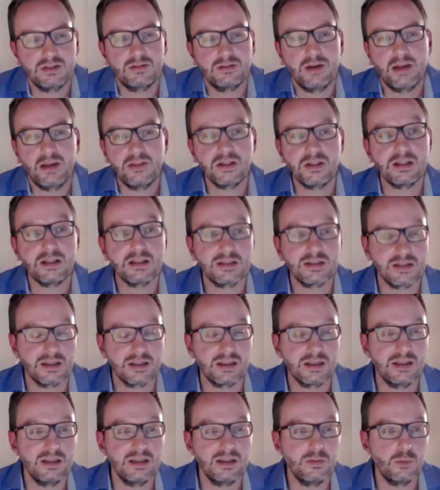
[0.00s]
I think that's a
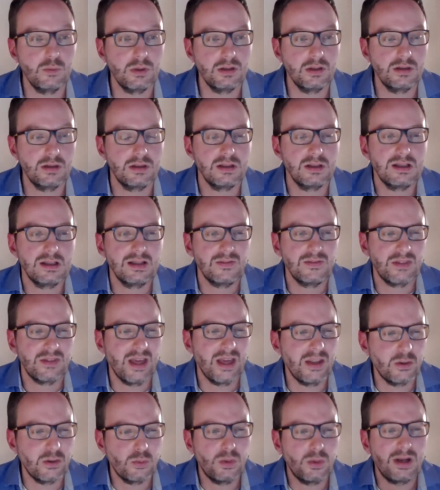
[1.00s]
key one. The
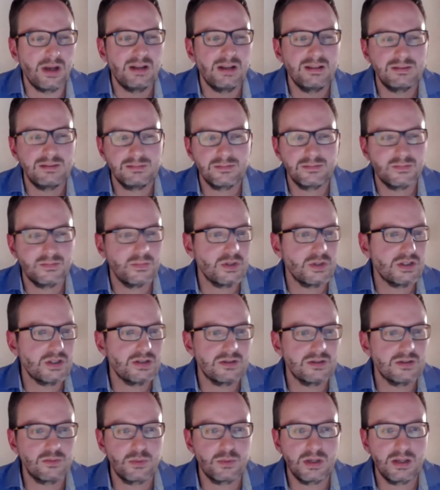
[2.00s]
other one, which
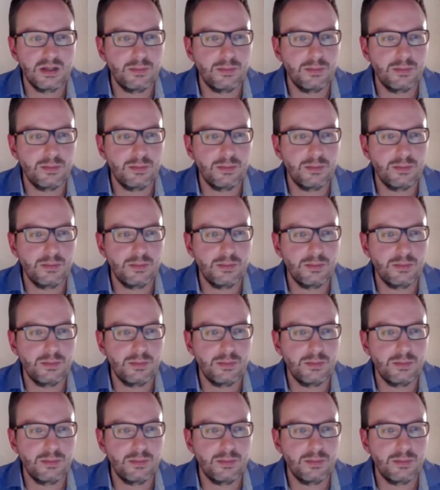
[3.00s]
is really